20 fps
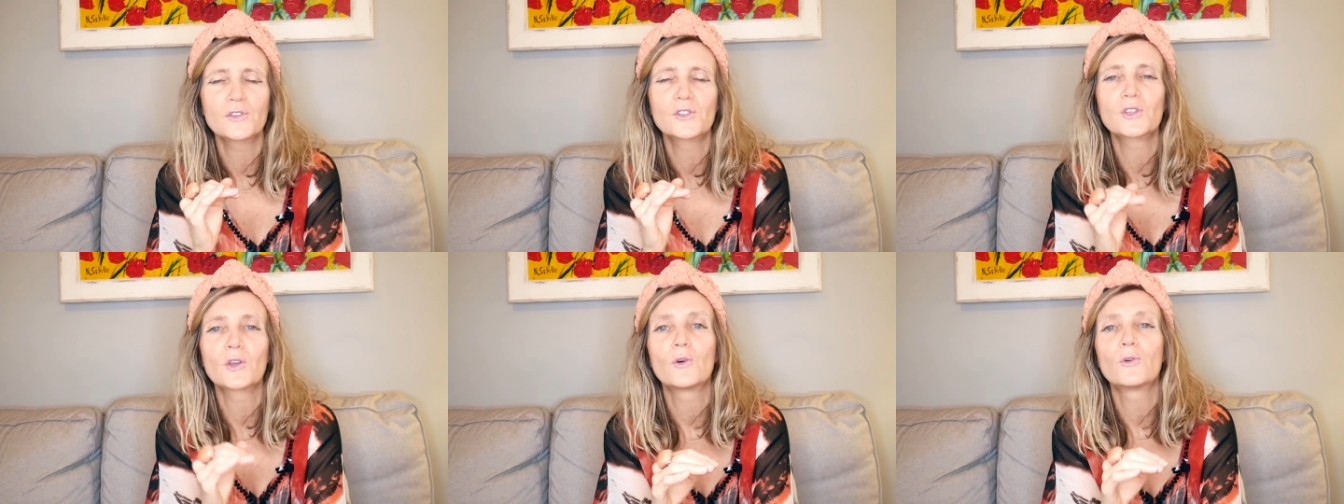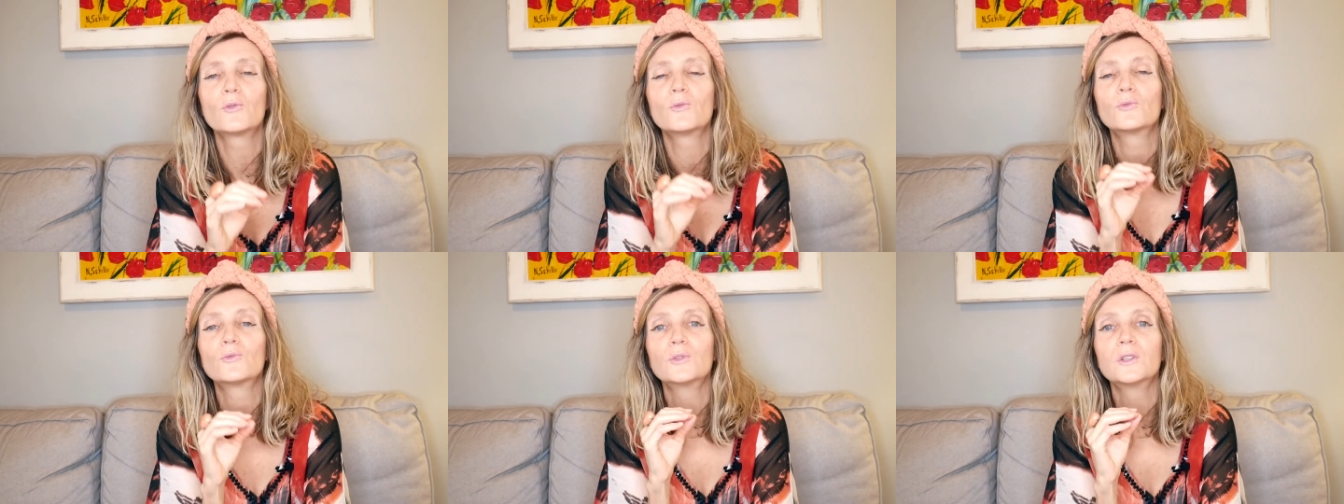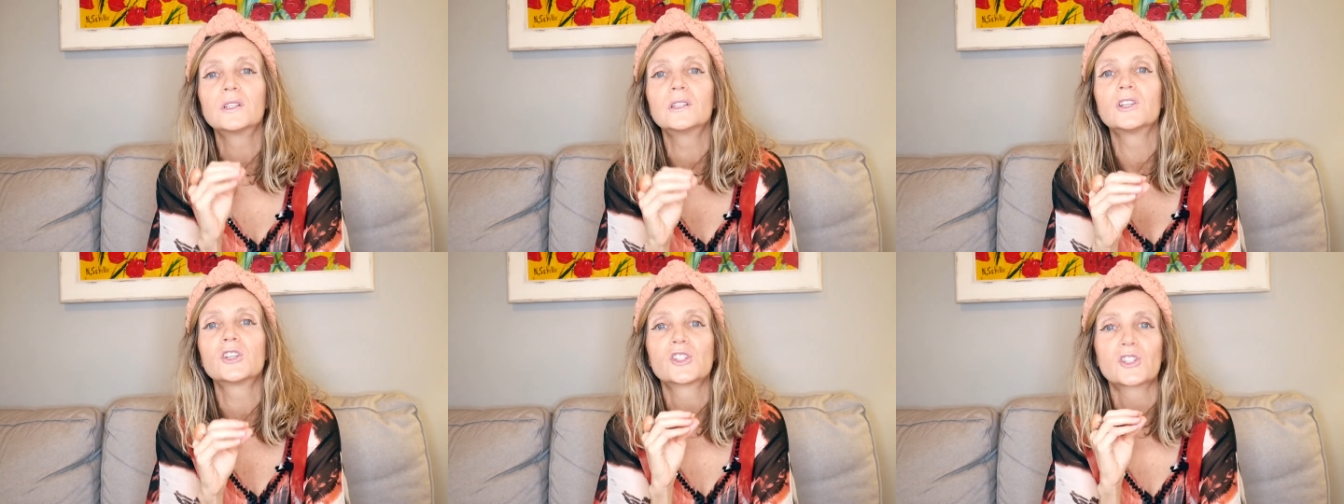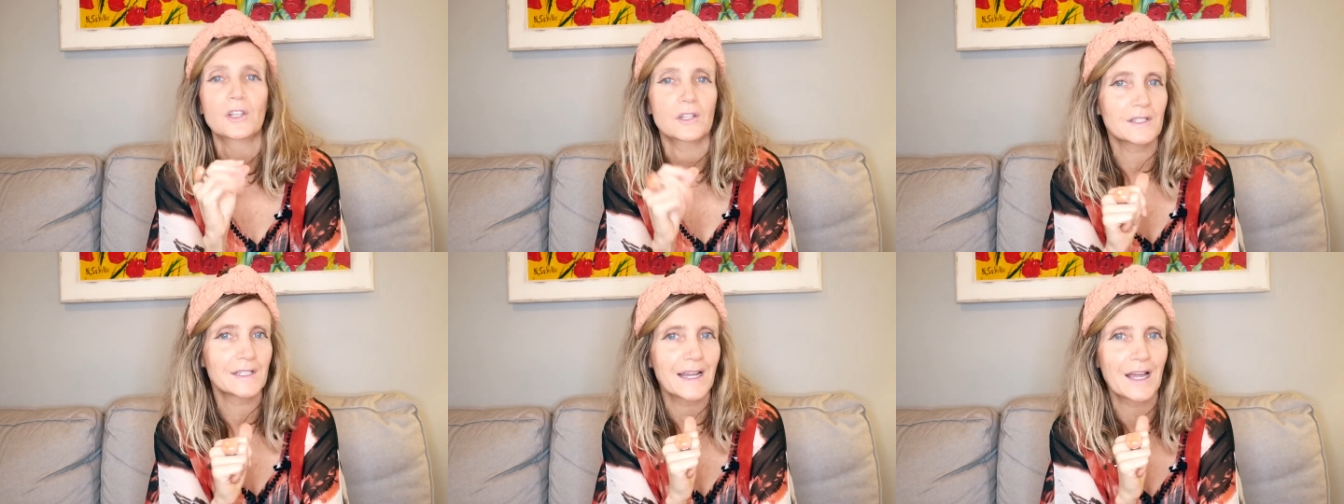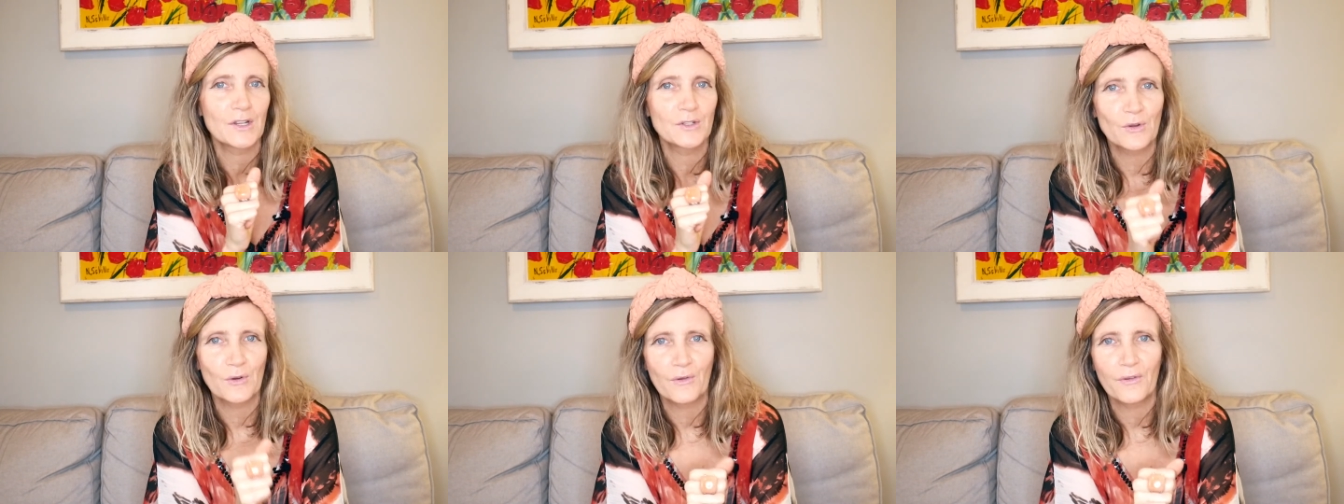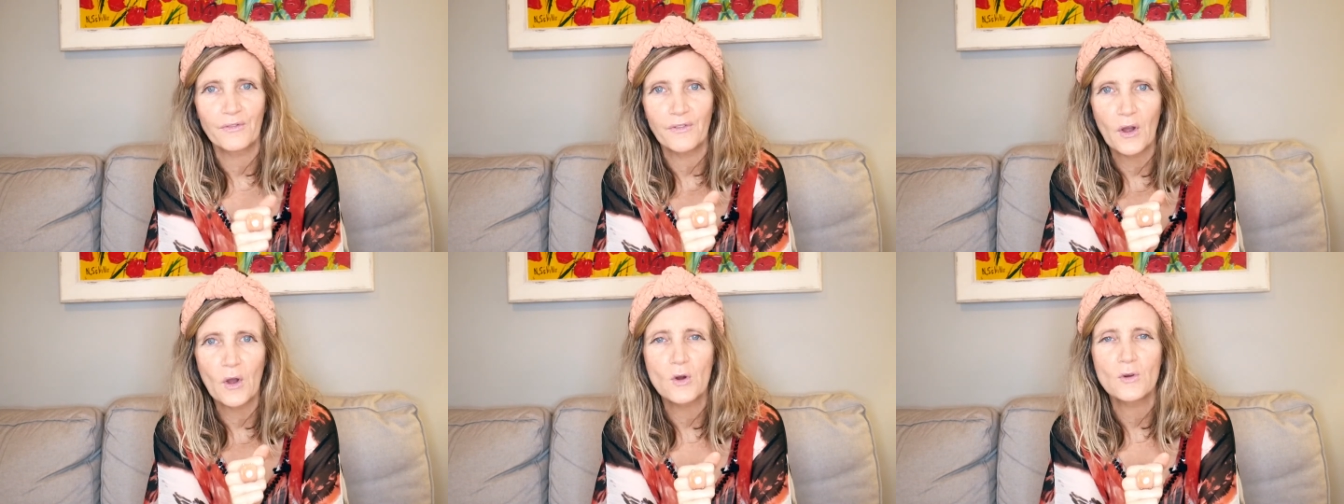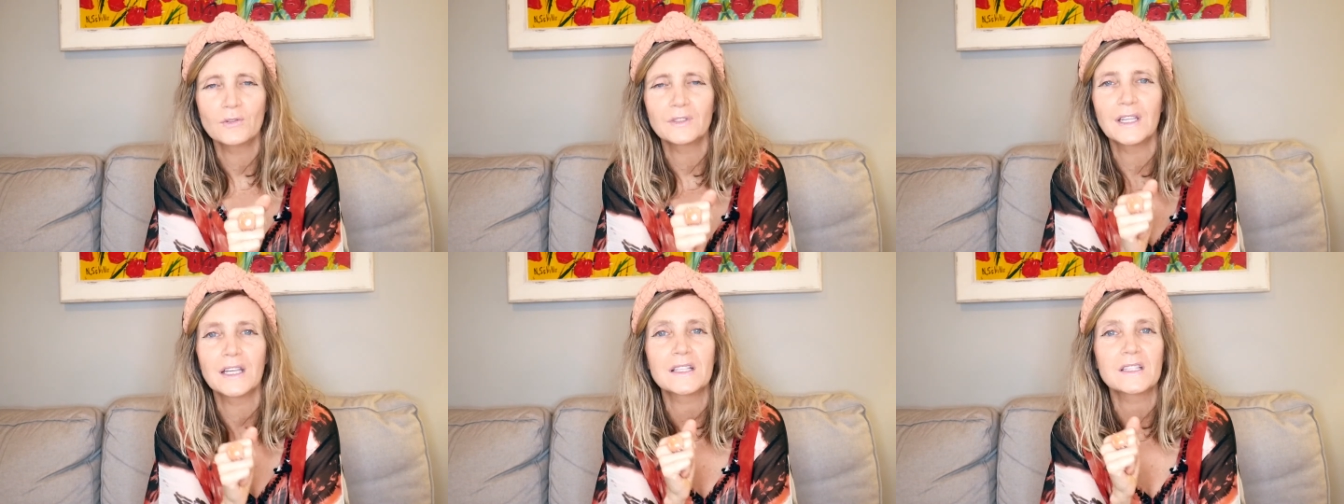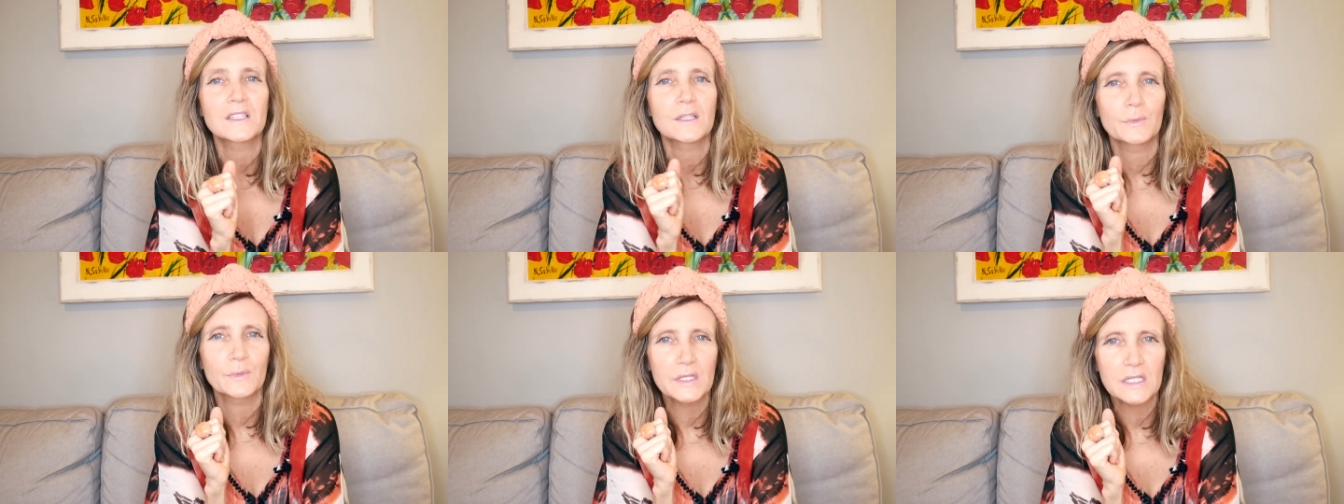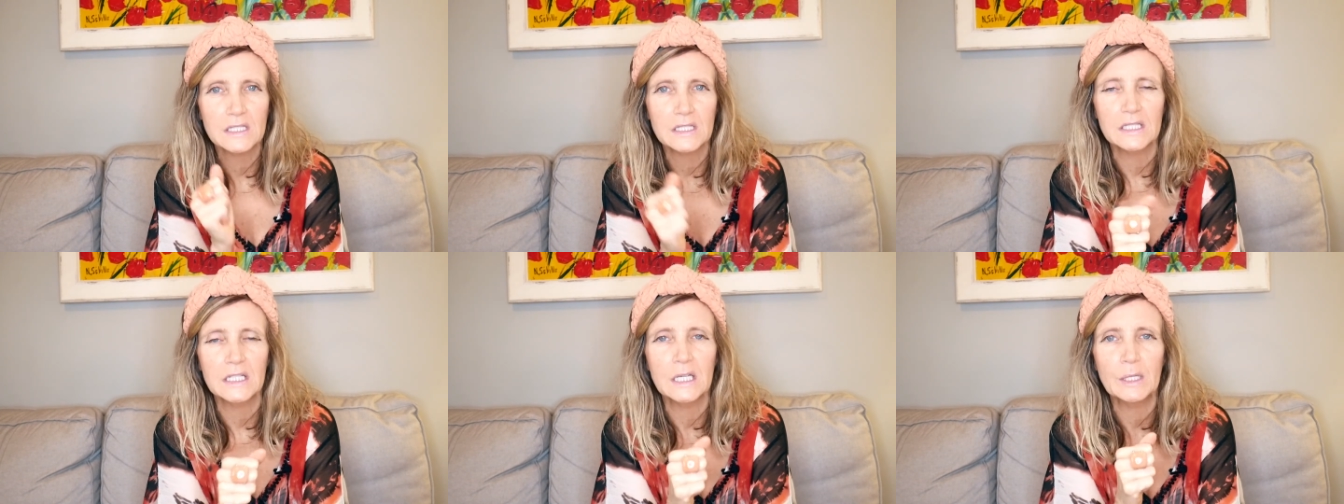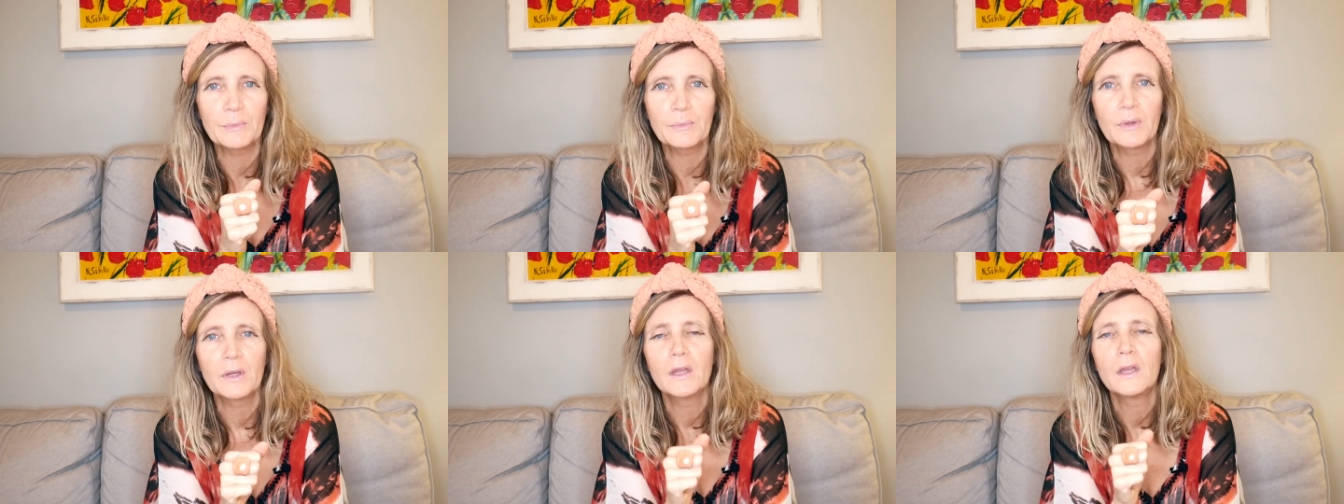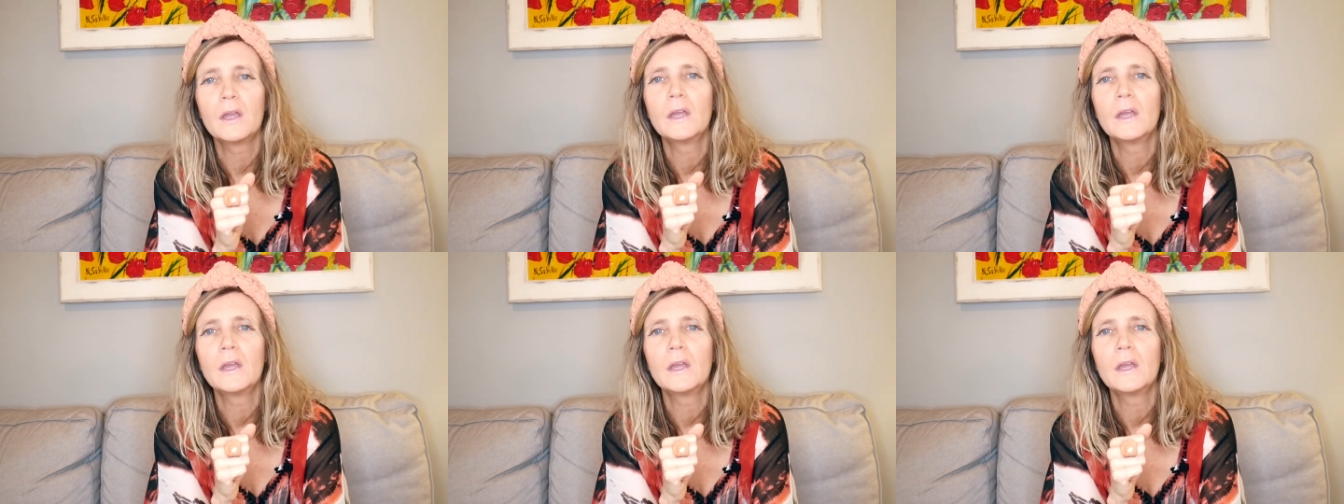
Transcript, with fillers: So really shut down your phone, get some sleep,